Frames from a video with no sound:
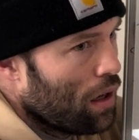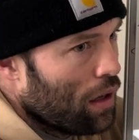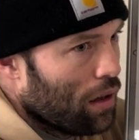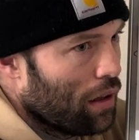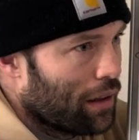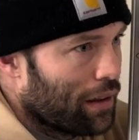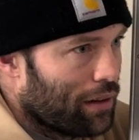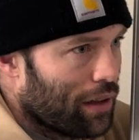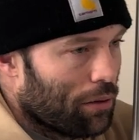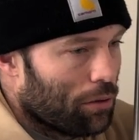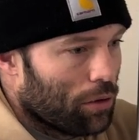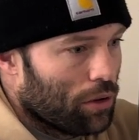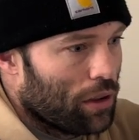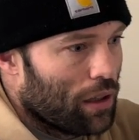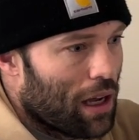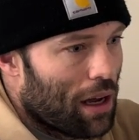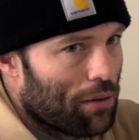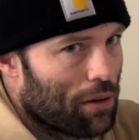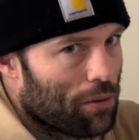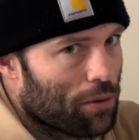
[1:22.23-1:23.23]
Like, is that really
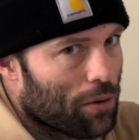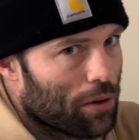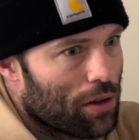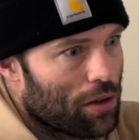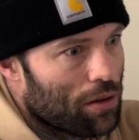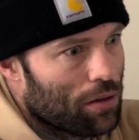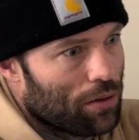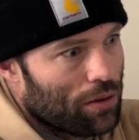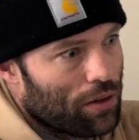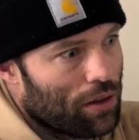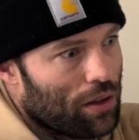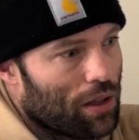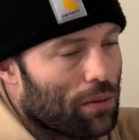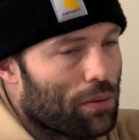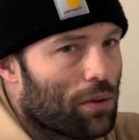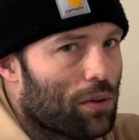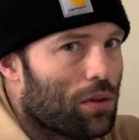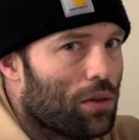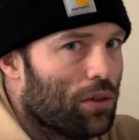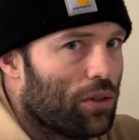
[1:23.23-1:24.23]
heavy for you? Is it
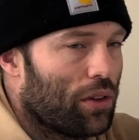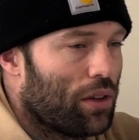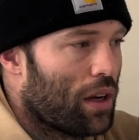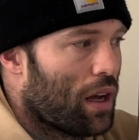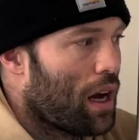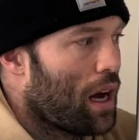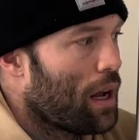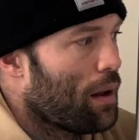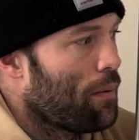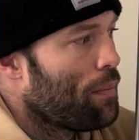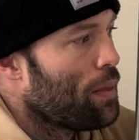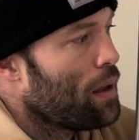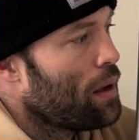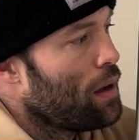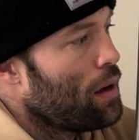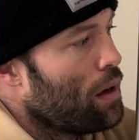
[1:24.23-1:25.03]
difficult? Is it not?